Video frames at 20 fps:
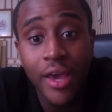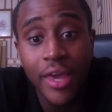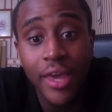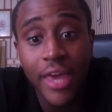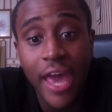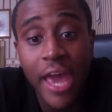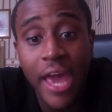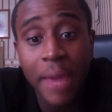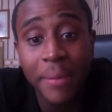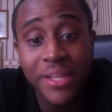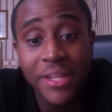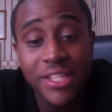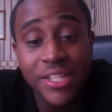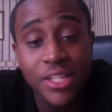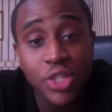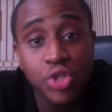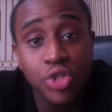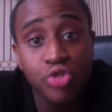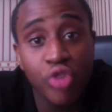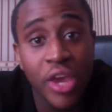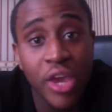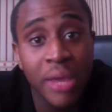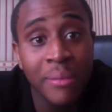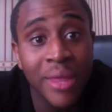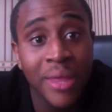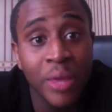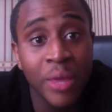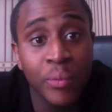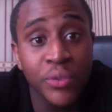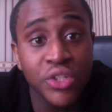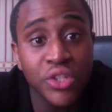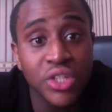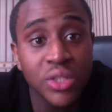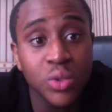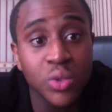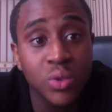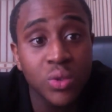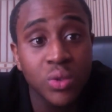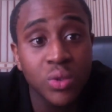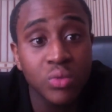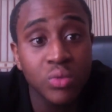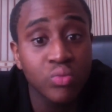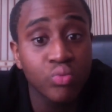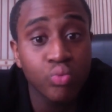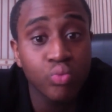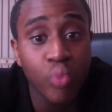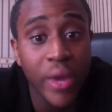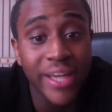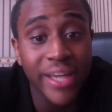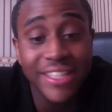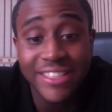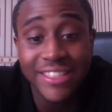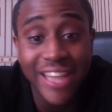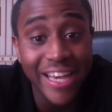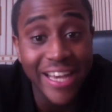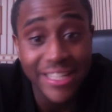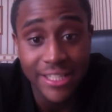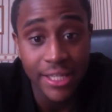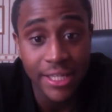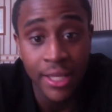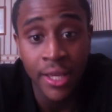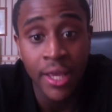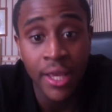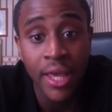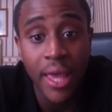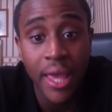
came into the screen, it was just exciting.